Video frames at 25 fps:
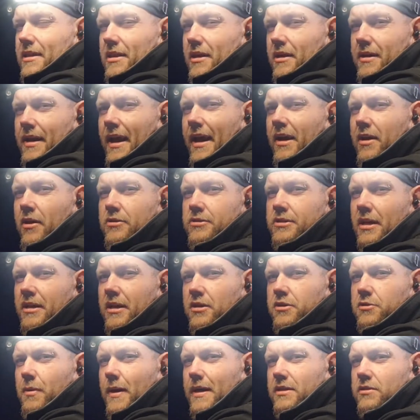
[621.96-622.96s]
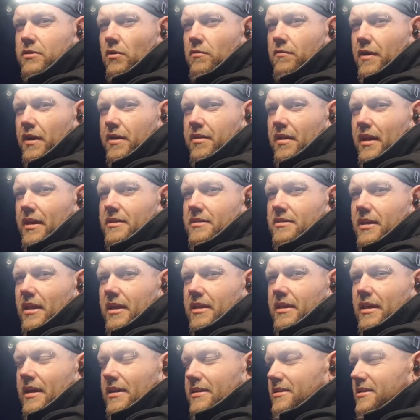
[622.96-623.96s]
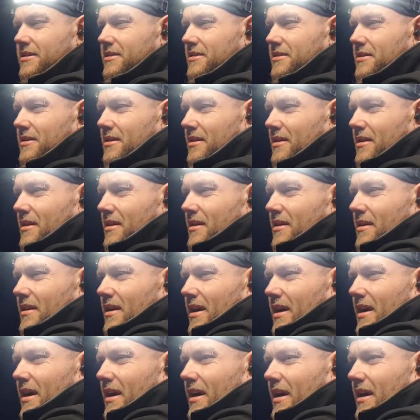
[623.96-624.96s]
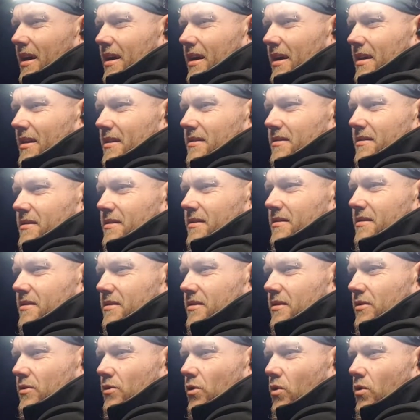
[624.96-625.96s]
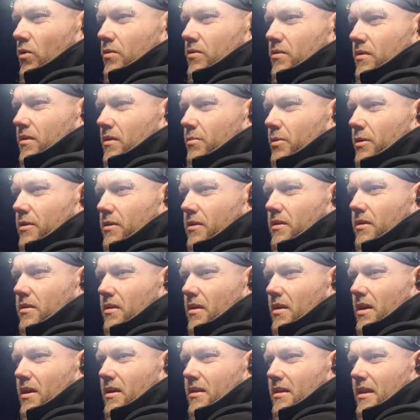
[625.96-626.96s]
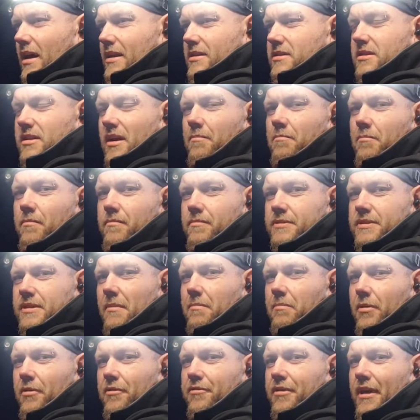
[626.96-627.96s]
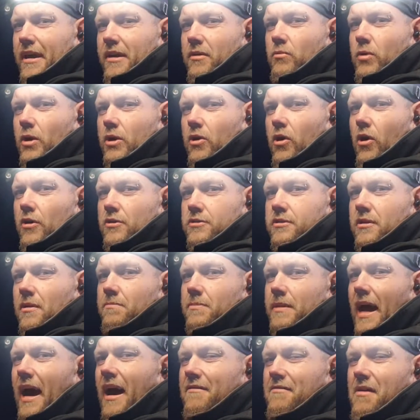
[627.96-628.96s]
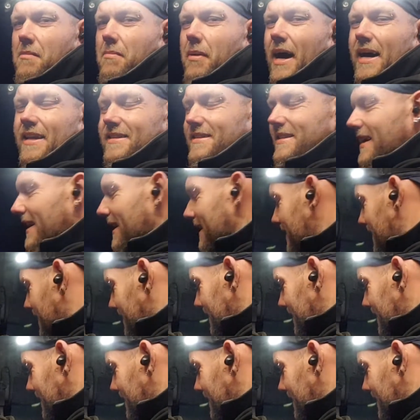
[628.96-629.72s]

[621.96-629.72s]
their knickers in a twist over things like this, and you know, that simple thing would cause them to have a bad day.